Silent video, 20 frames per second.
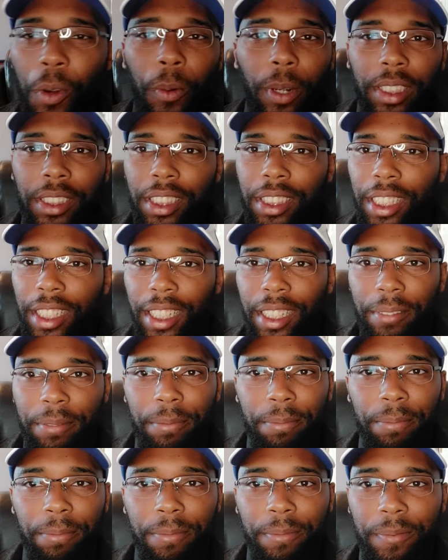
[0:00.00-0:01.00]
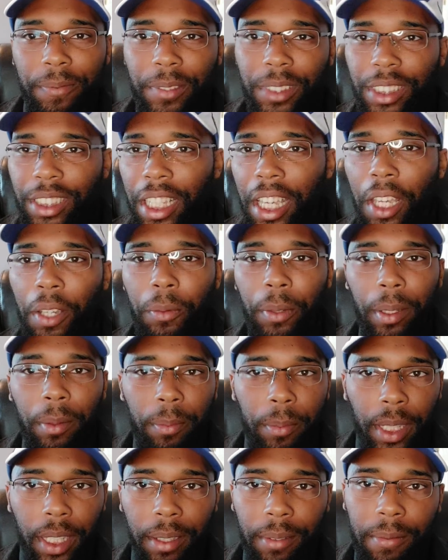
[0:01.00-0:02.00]
Once again, say it
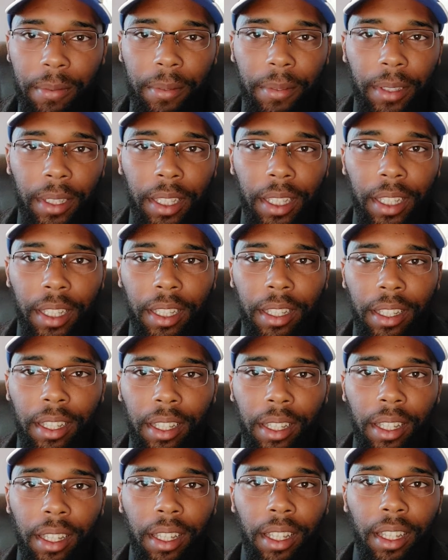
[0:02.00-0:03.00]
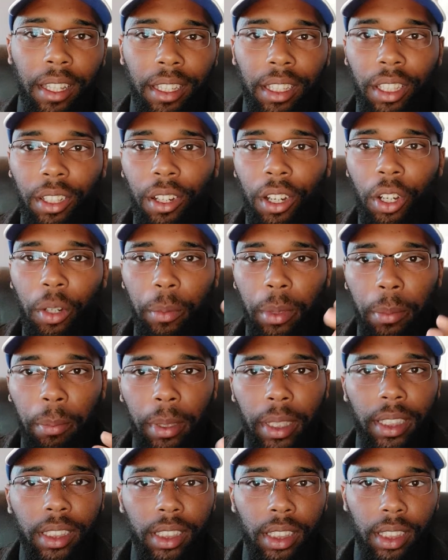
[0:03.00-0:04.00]
with me. Lil homie
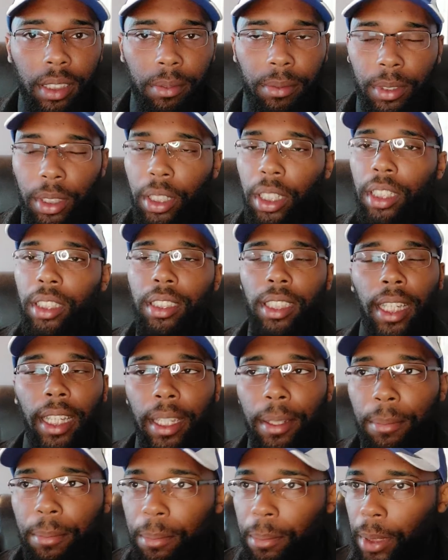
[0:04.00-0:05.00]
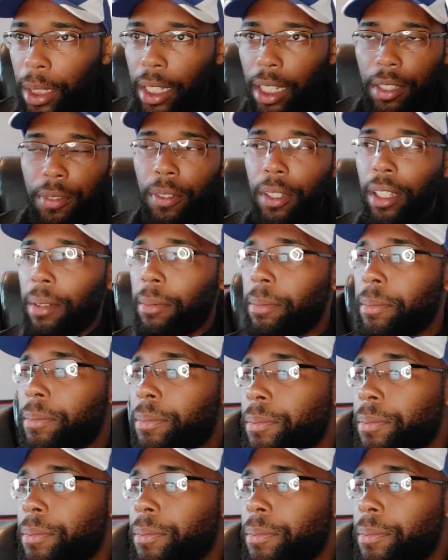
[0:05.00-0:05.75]
Big G. You didn't say it, but that's fine.